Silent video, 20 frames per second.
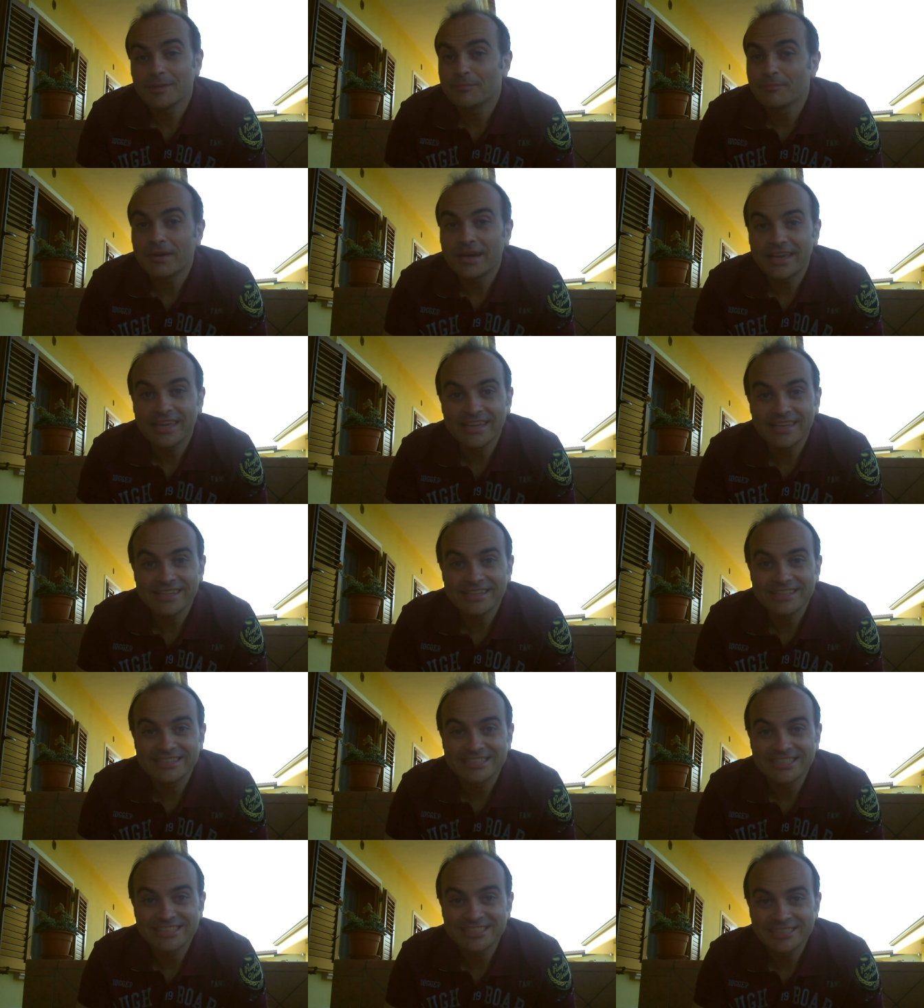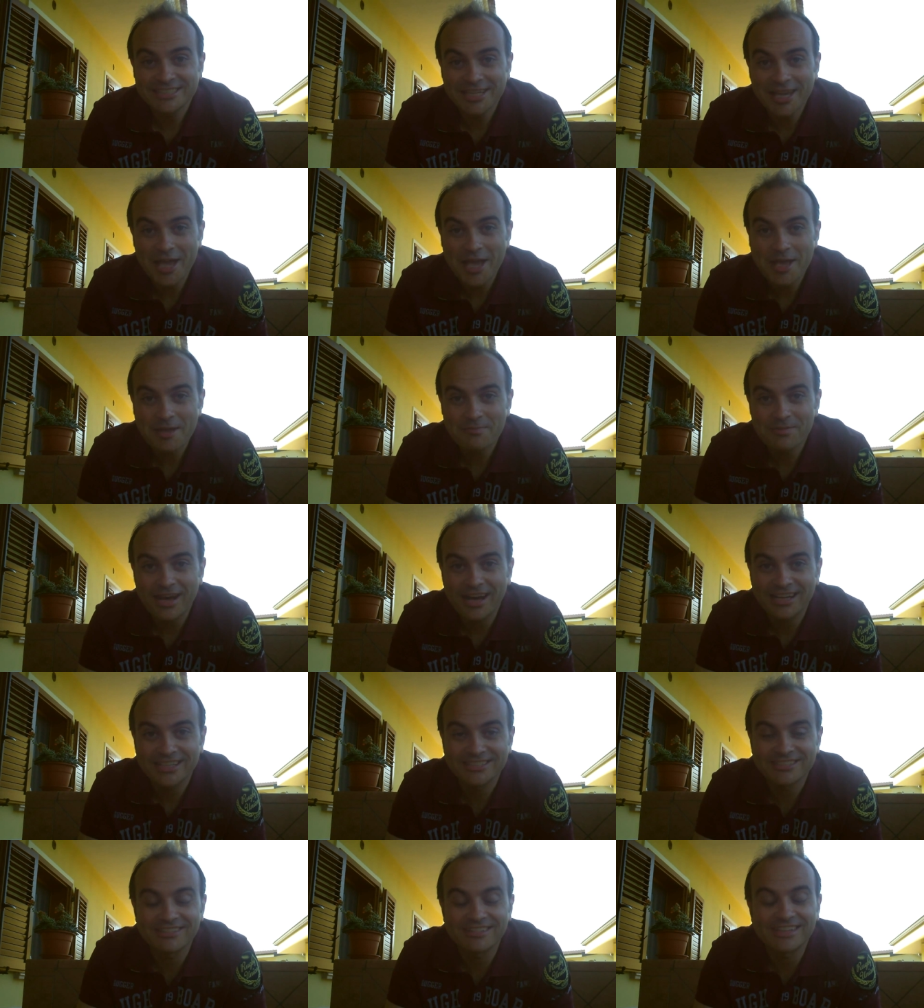keep my English in shape,
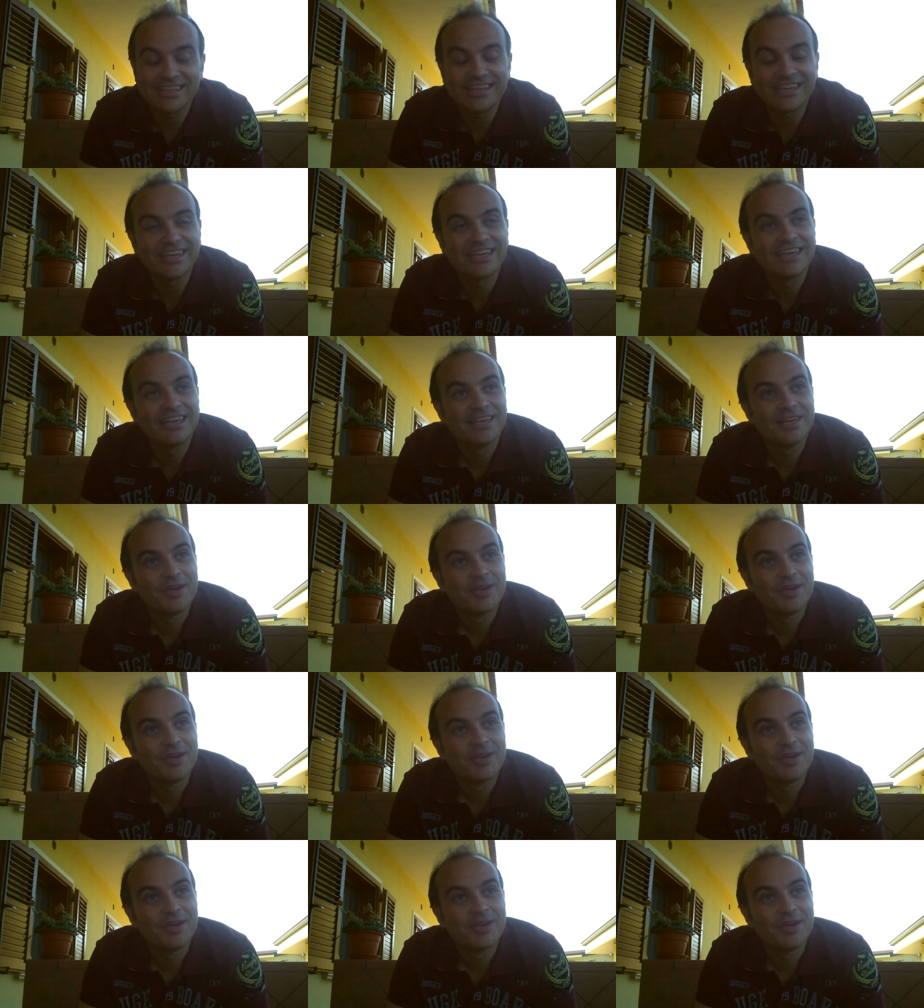actually.